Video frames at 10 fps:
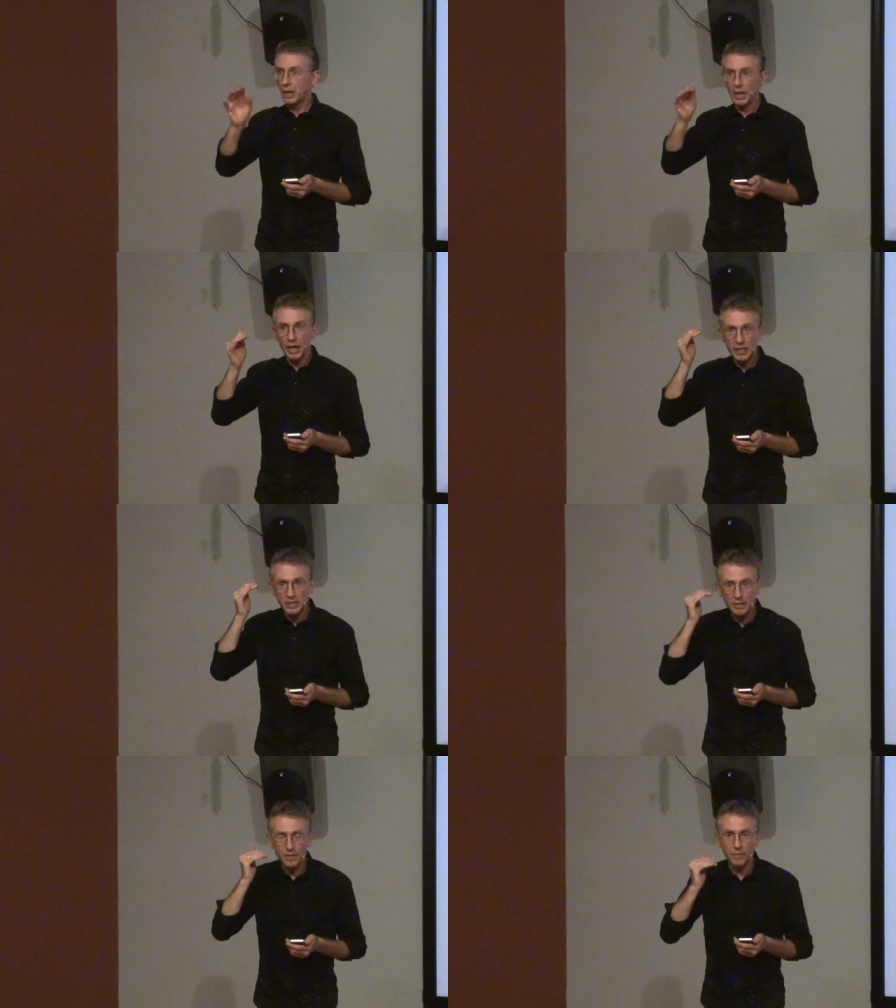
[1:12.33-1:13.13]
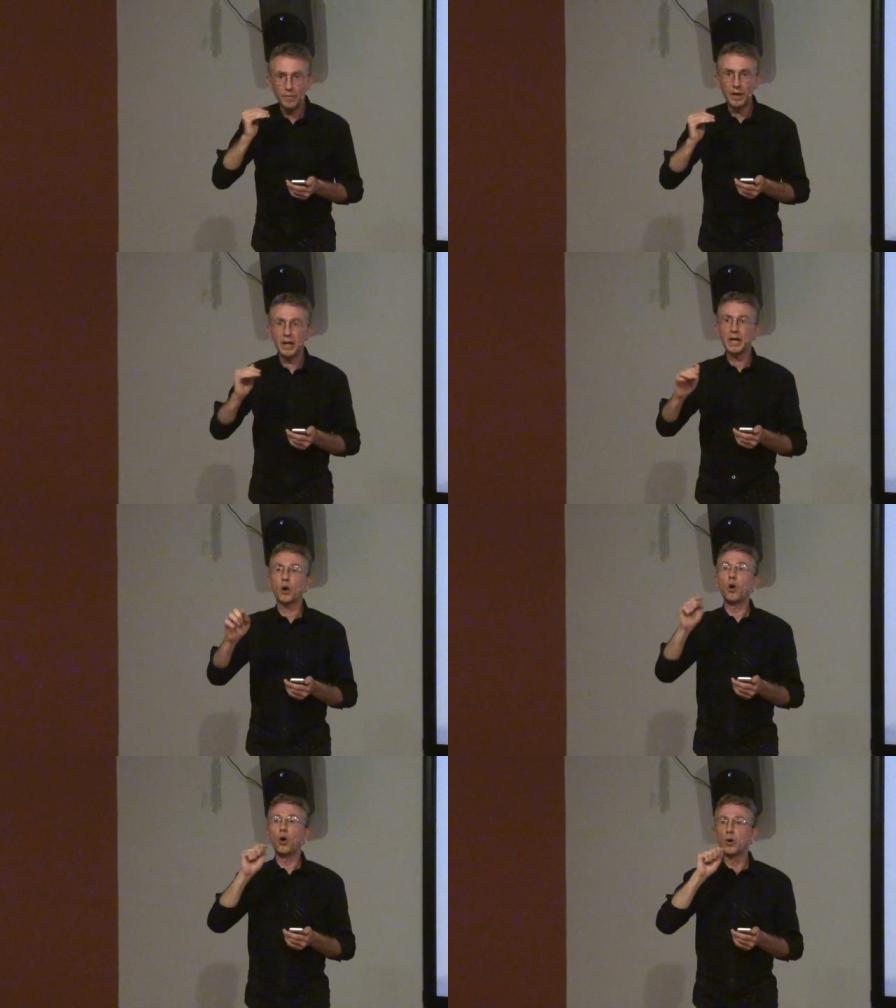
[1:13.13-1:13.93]
It has very
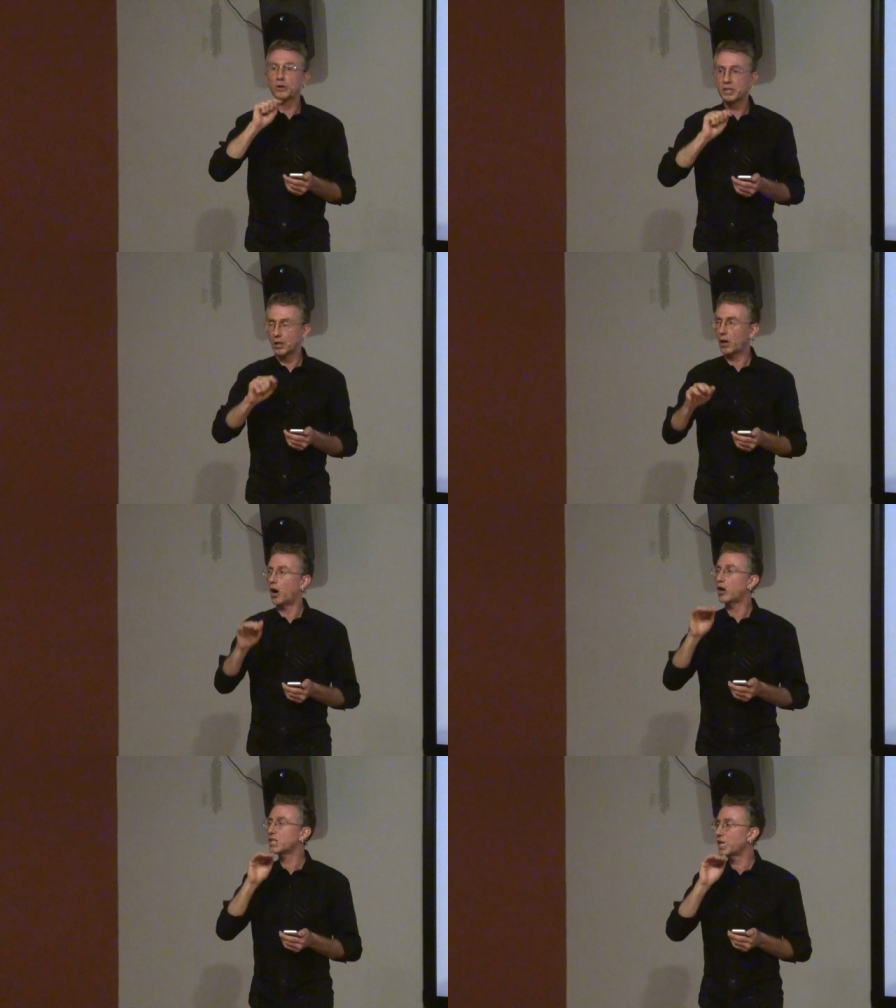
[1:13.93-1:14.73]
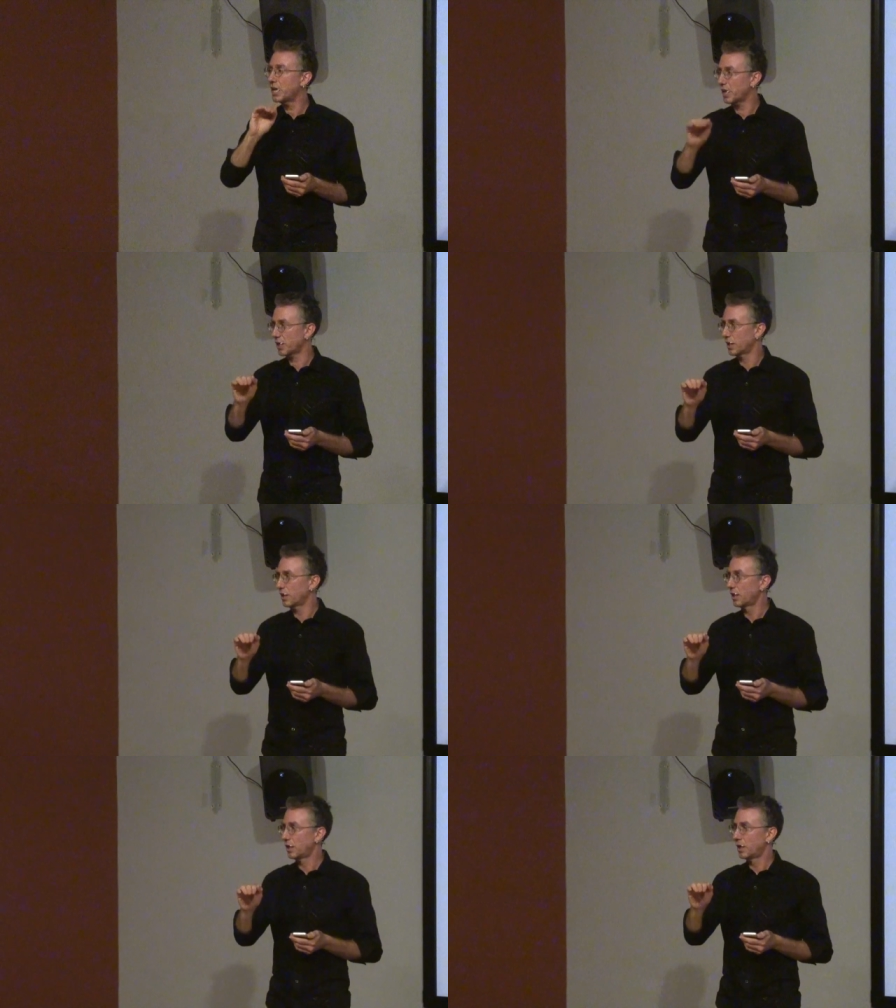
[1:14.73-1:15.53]
old, archaic
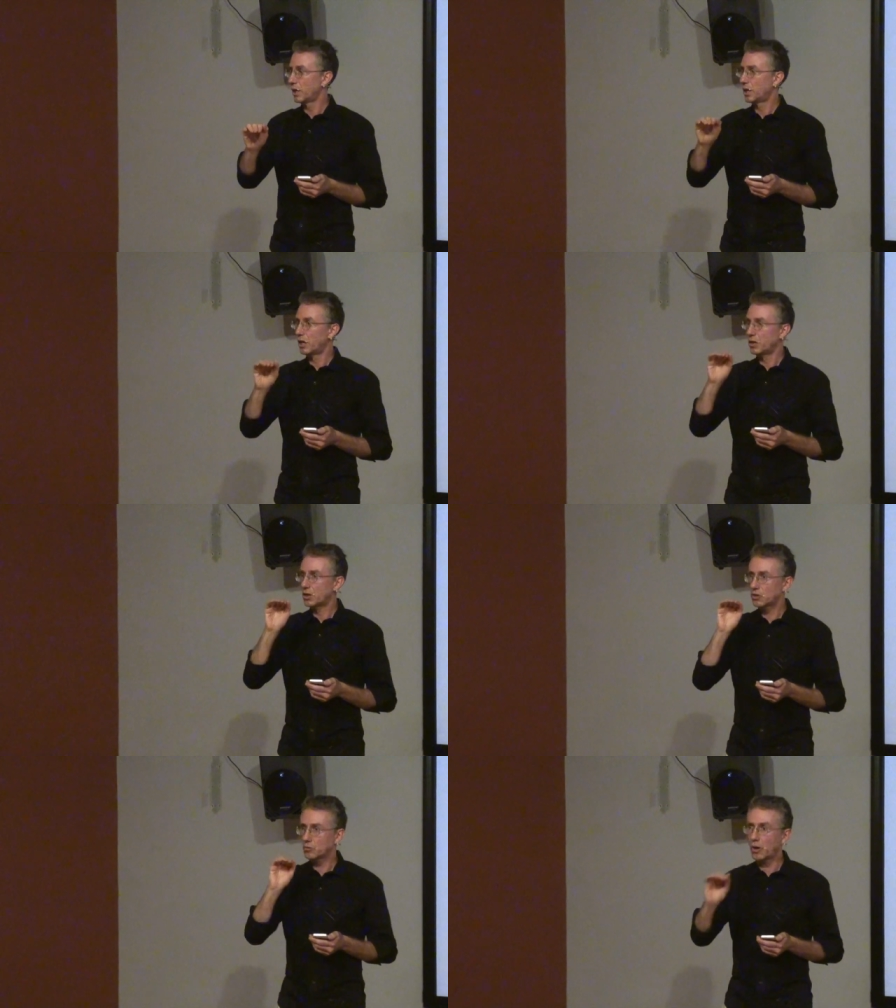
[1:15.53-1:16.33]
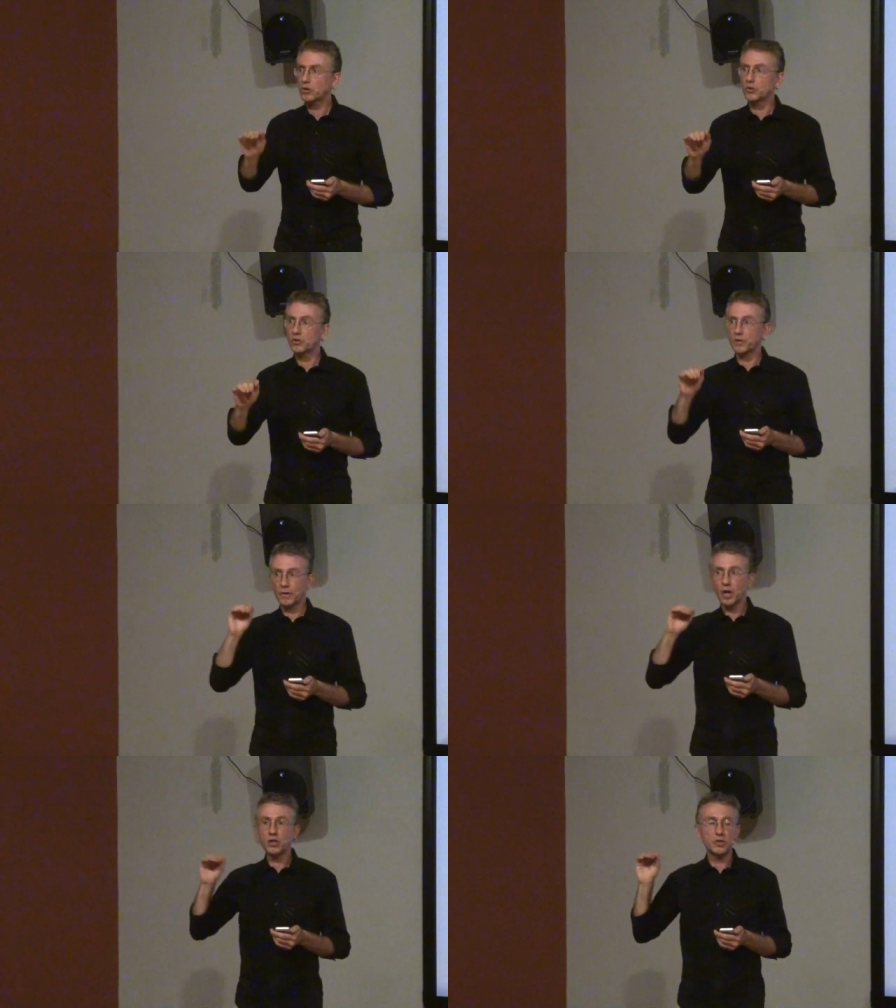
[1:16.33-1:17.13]
structures of
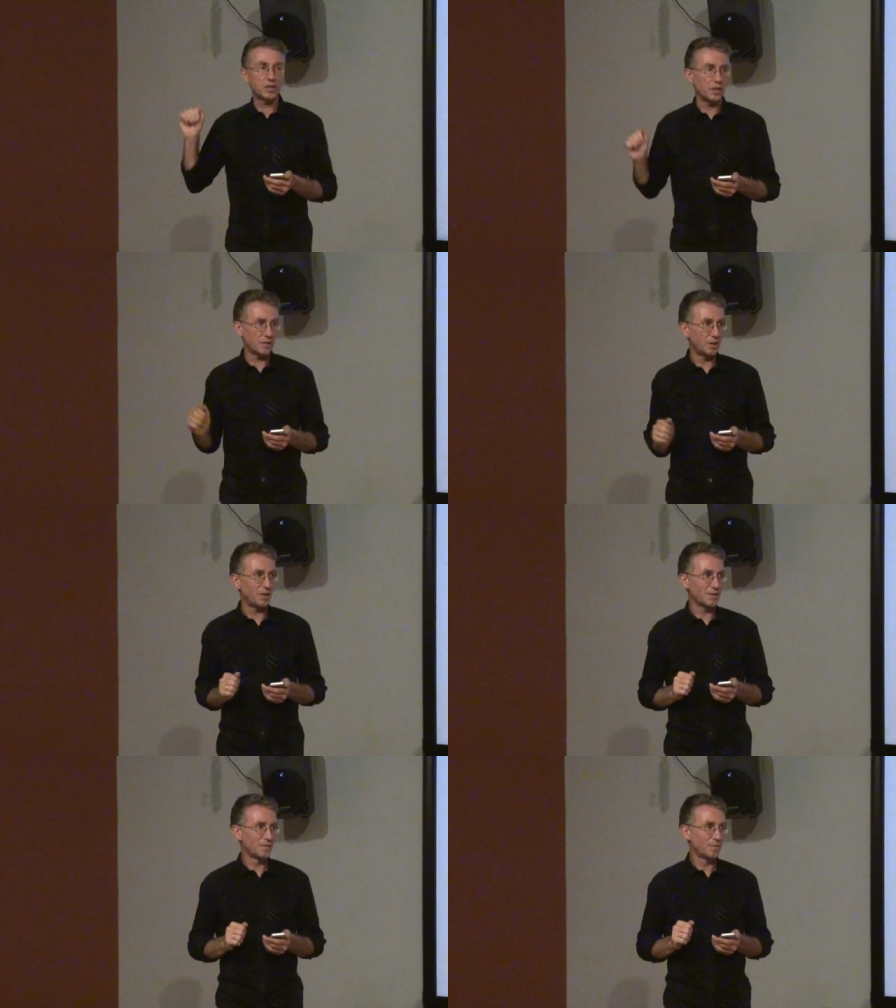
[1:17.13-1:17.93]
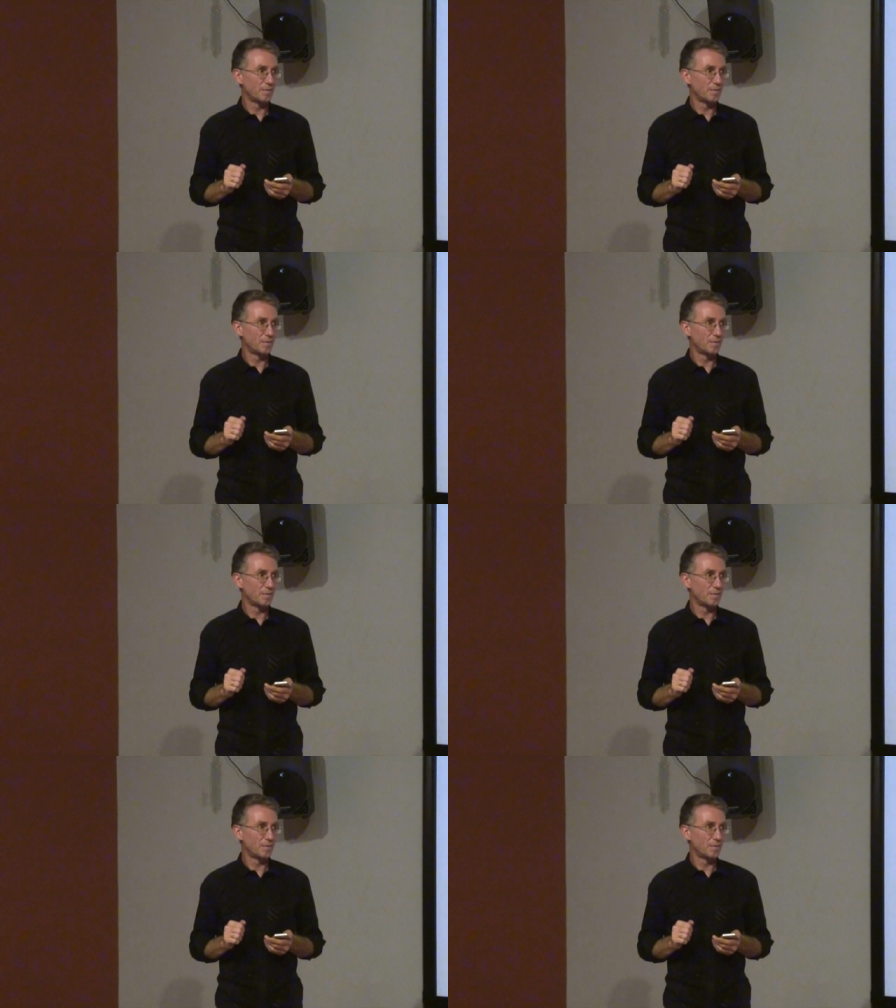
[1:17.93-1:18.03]
consciousness in it.